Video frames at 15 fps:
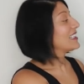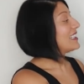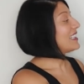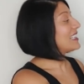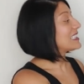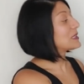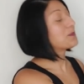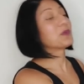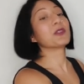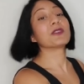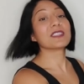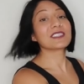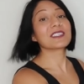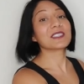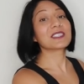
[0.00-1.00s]

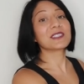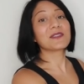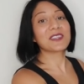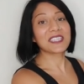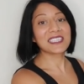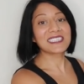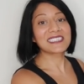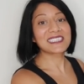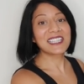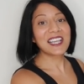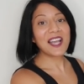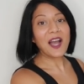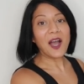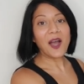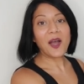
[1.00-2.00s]
experiences of this,
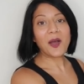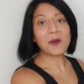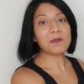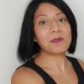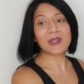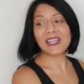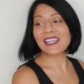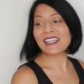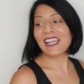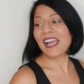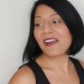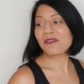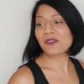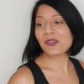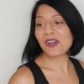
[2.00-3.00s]
uh, but I
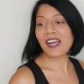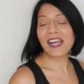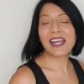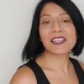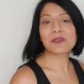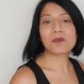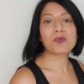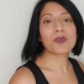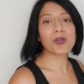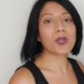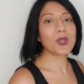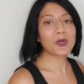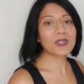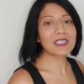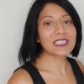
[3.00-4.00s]
have not had a
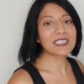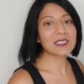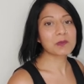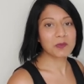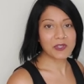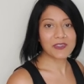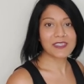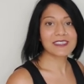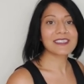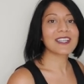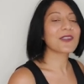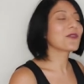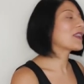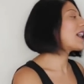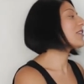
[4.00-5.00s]
prolonged experience. I
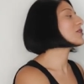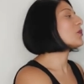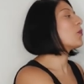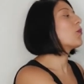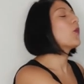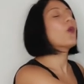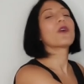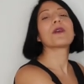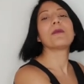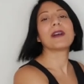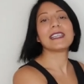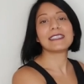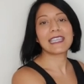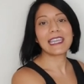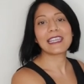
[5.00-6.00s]
don't know how to walk
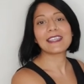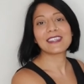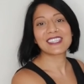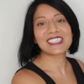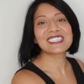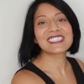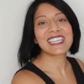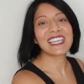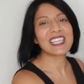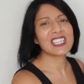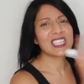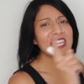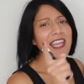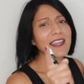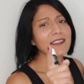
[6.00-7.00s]
my day in this state
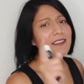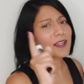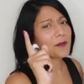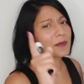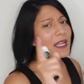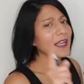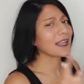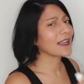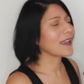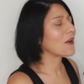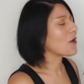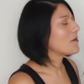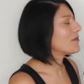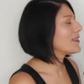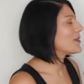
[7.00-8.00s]
yet. I'm getting there,
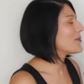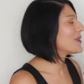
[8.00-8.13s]
hopefully,